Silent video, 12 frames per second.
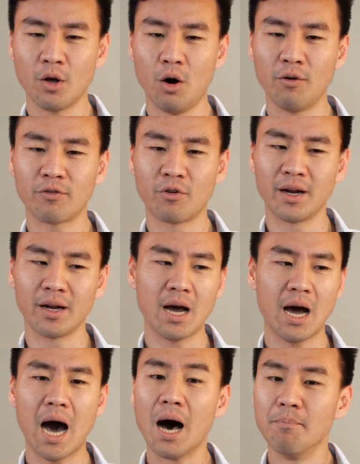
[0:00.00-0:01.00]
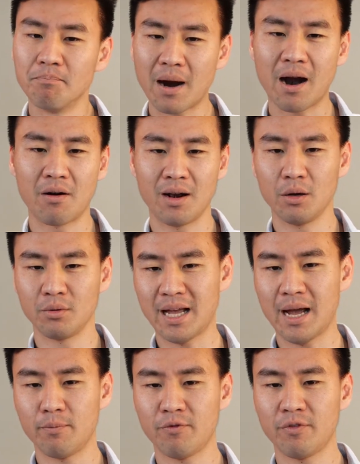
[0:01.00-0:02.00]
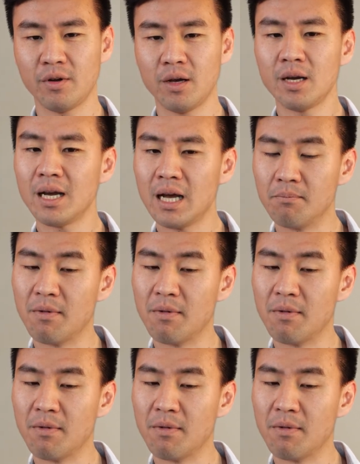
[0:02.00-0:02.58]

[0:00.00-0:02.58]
offering unparalleled depth in